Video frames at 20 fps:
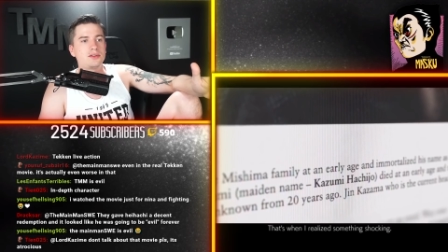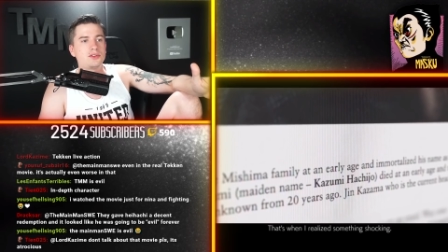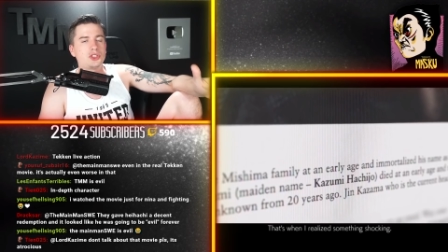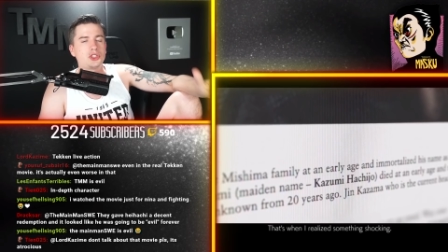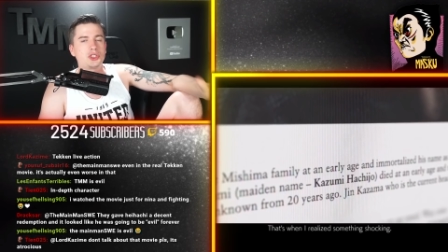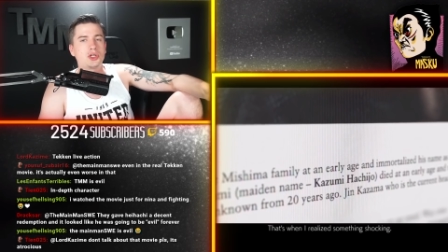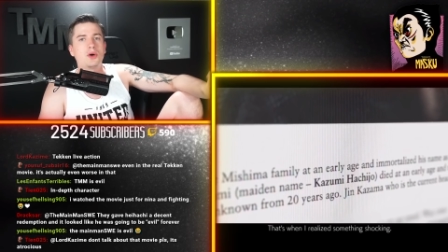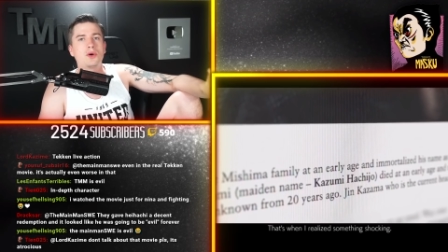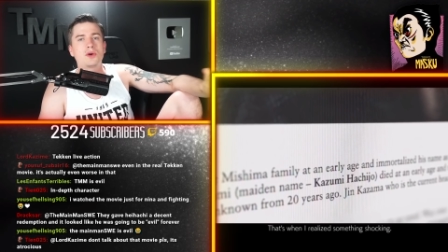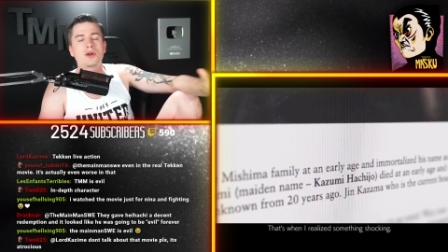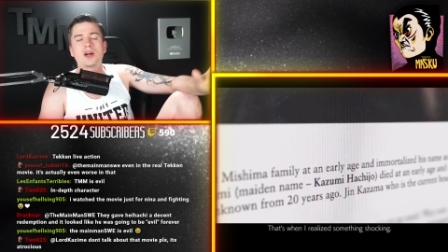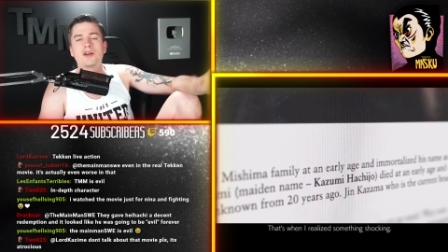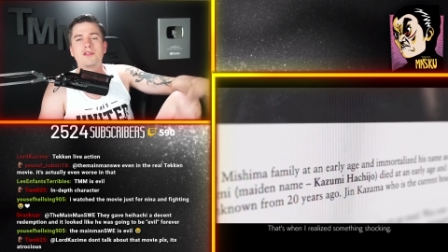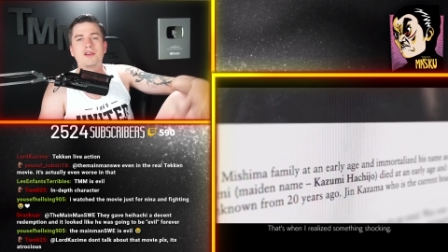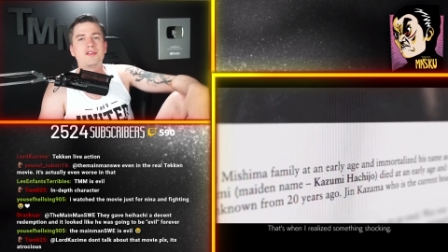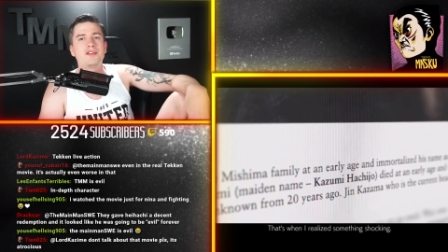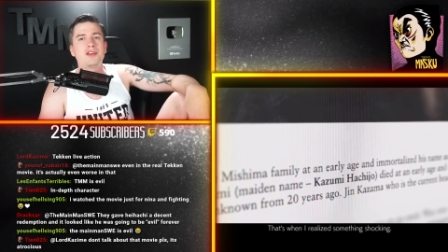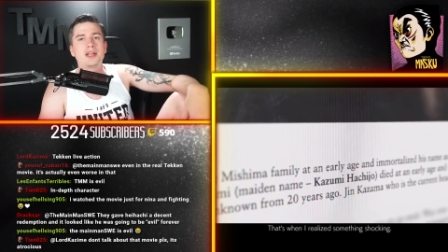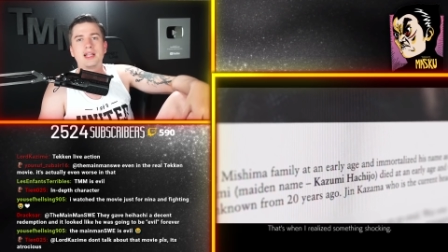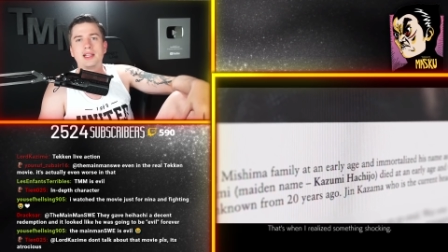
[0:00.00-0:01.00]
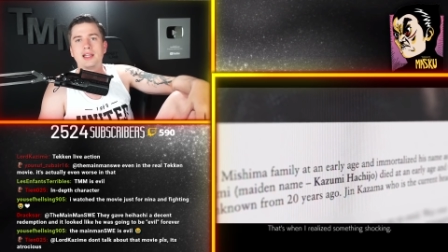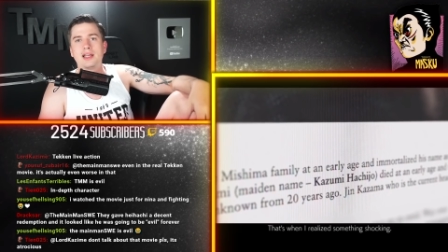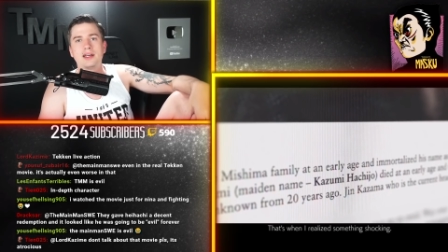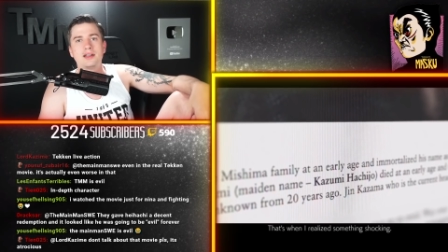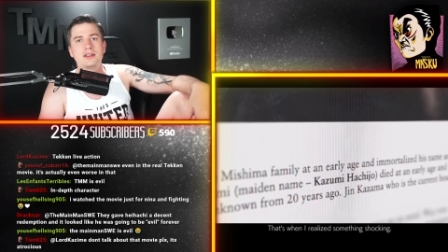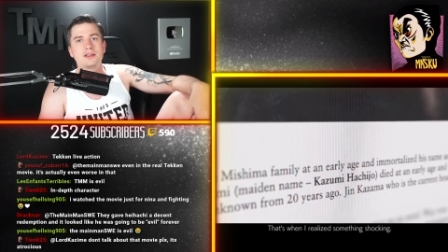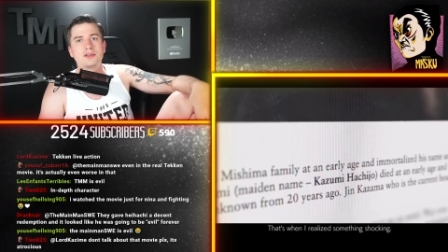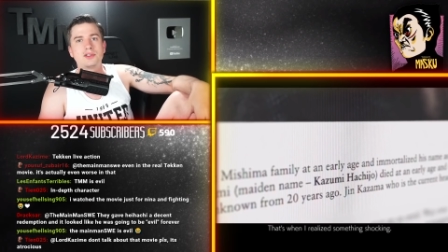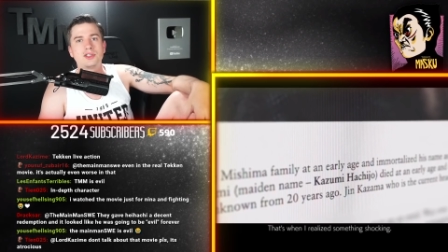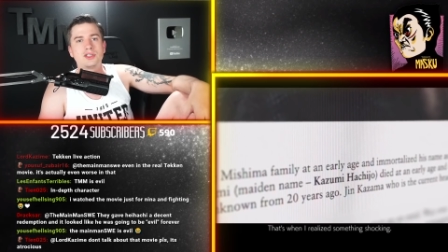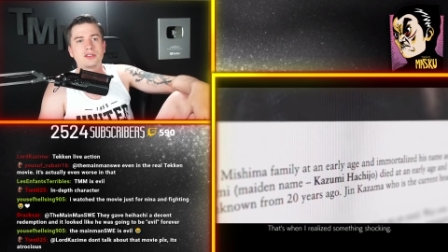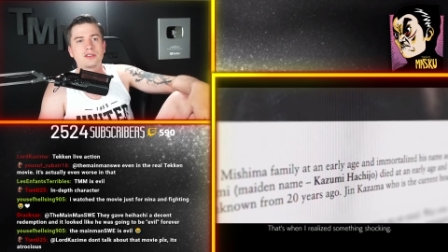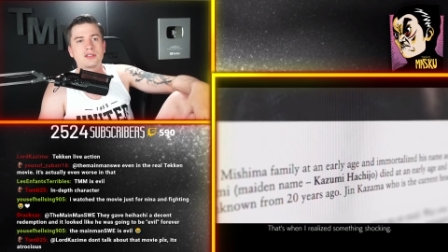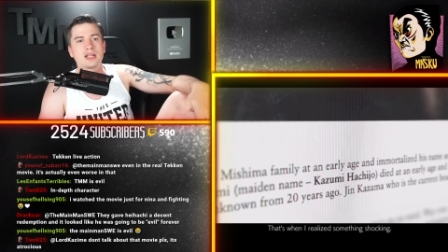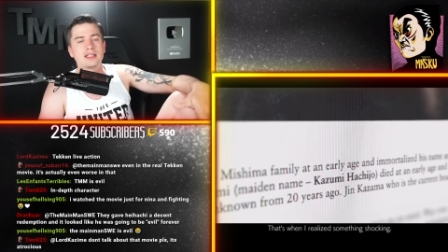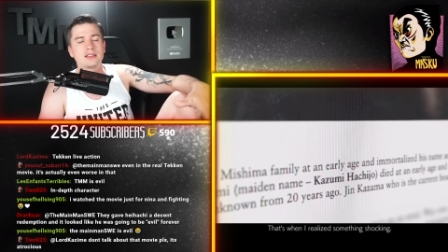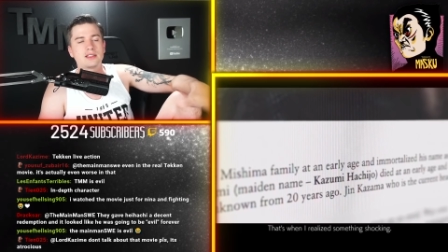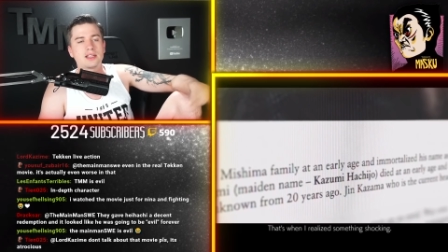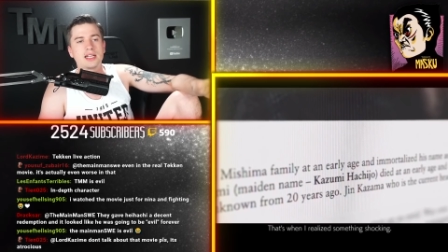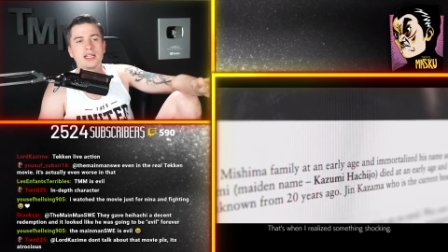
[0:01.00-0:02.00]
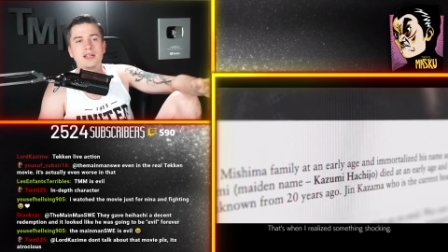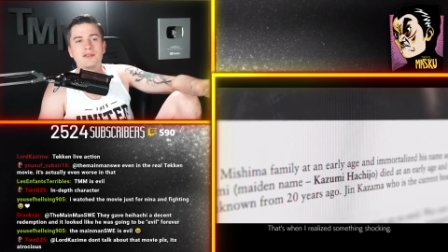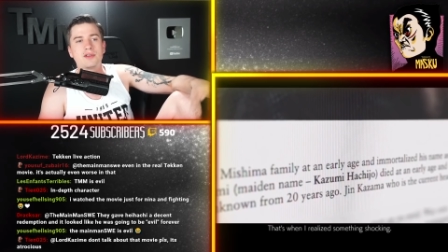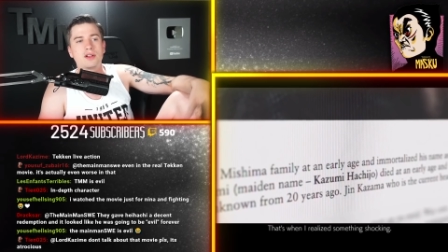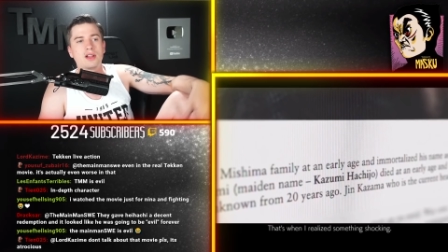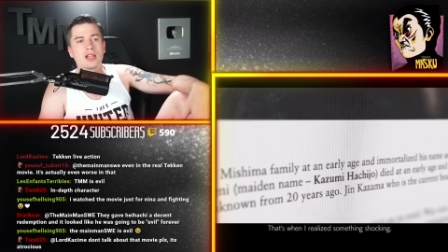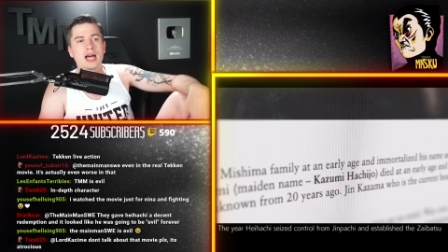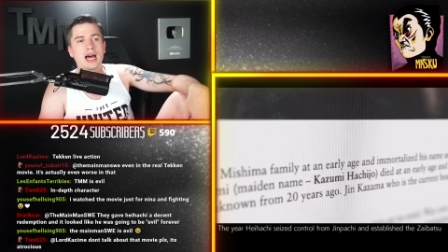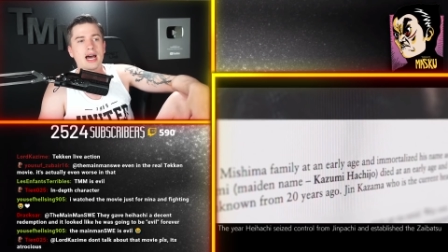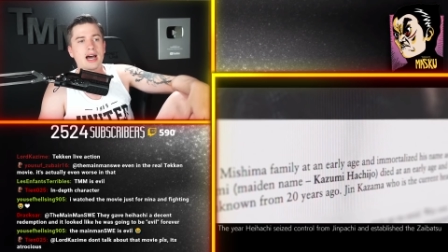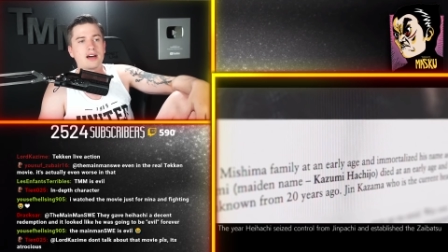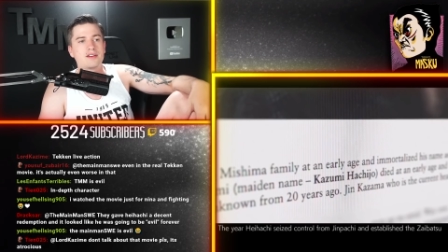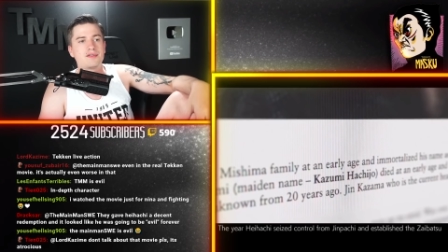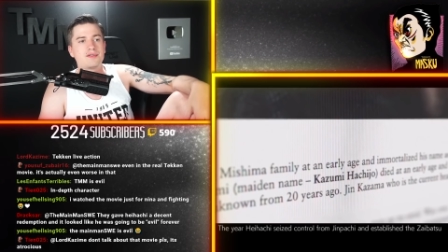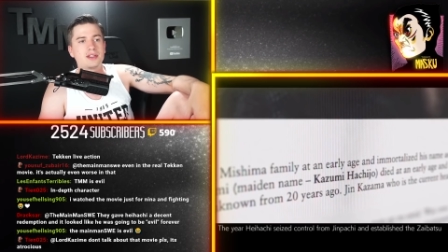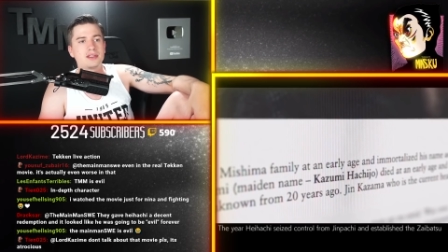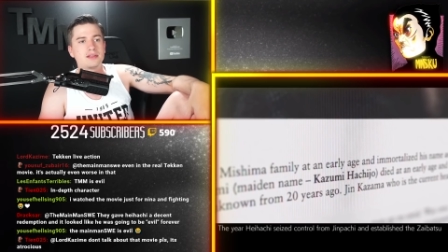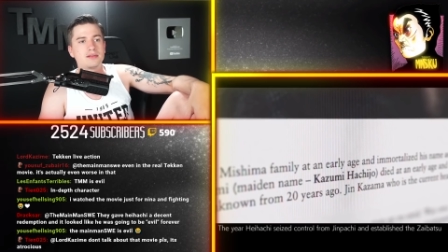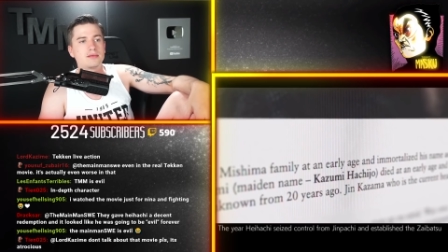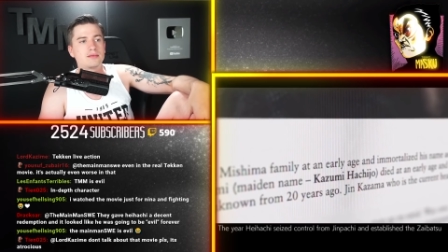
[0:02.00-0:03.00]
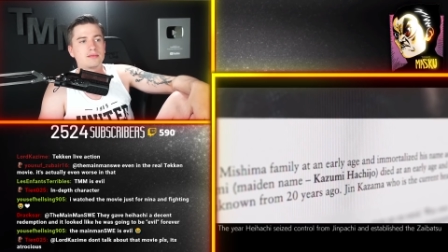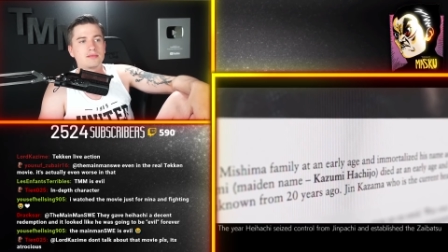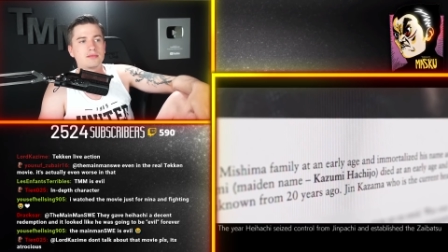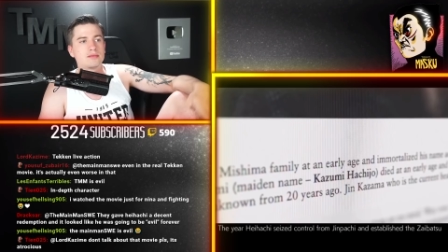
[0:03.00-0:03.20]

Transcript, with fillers: joke of a villain who just has an evil laugh, and